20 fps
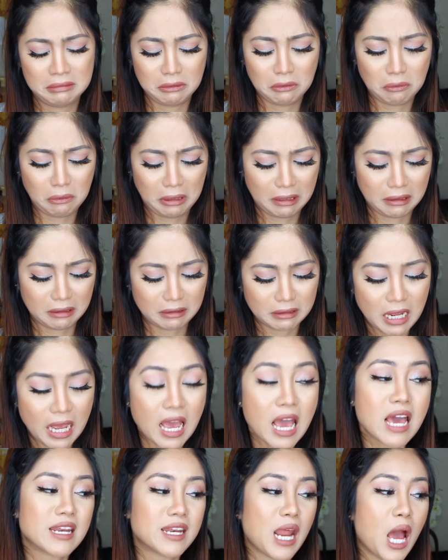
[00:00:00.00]
Weird.
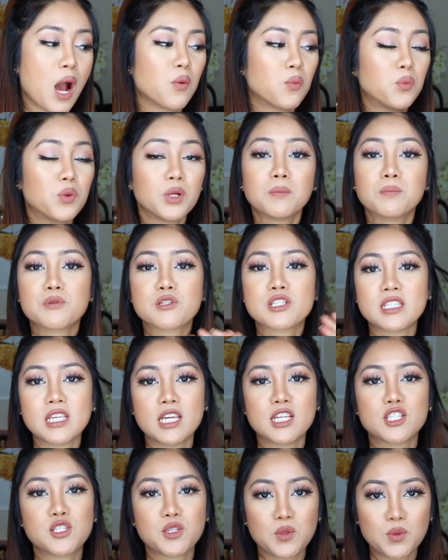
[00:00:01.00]
Now we'll
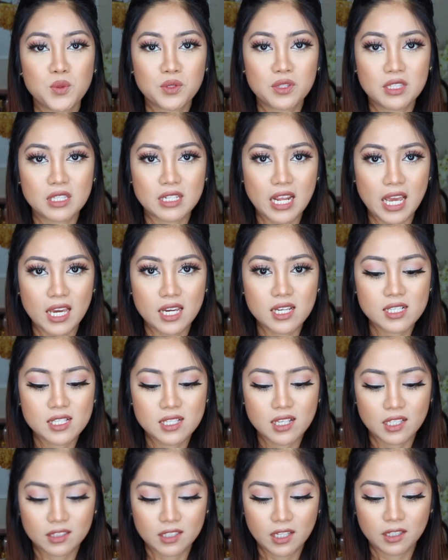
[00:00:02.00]
proceed to the
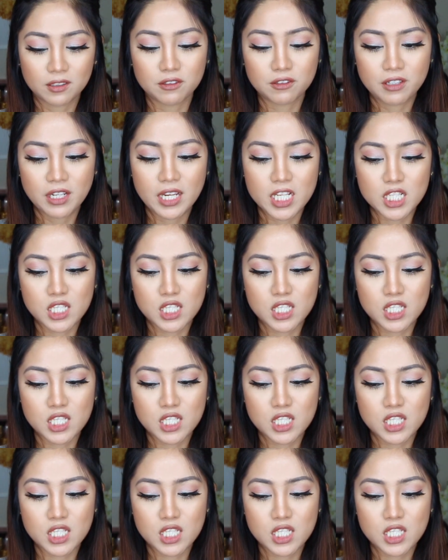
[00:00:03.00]
next category.